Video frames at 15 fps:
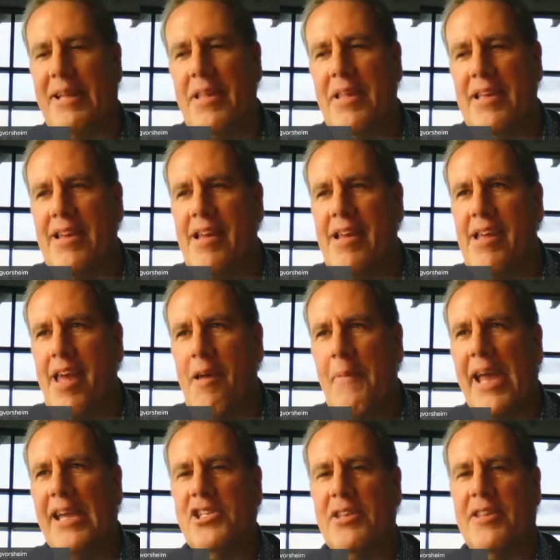and, but
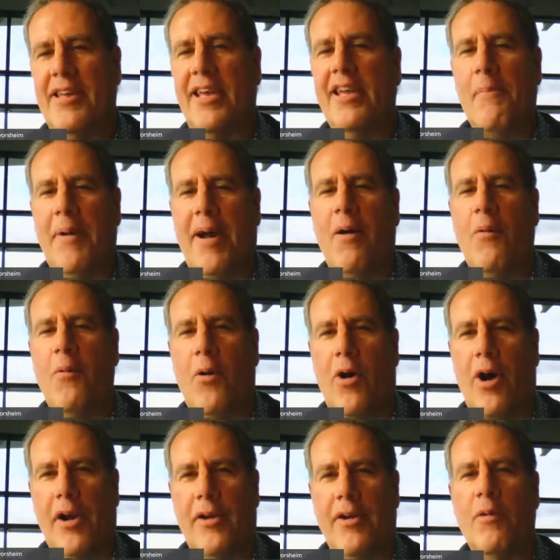it makes you think
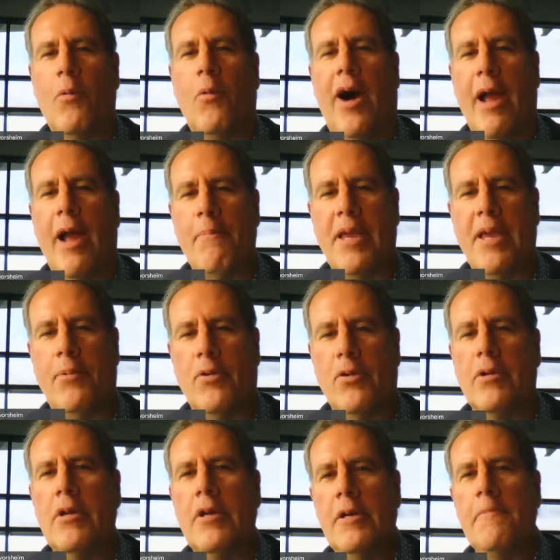about water and why
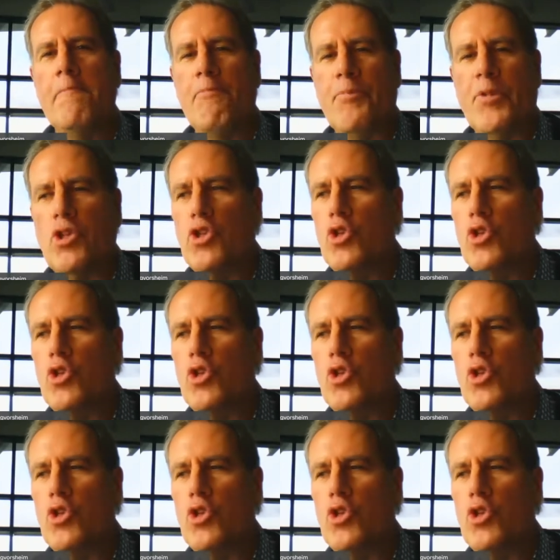people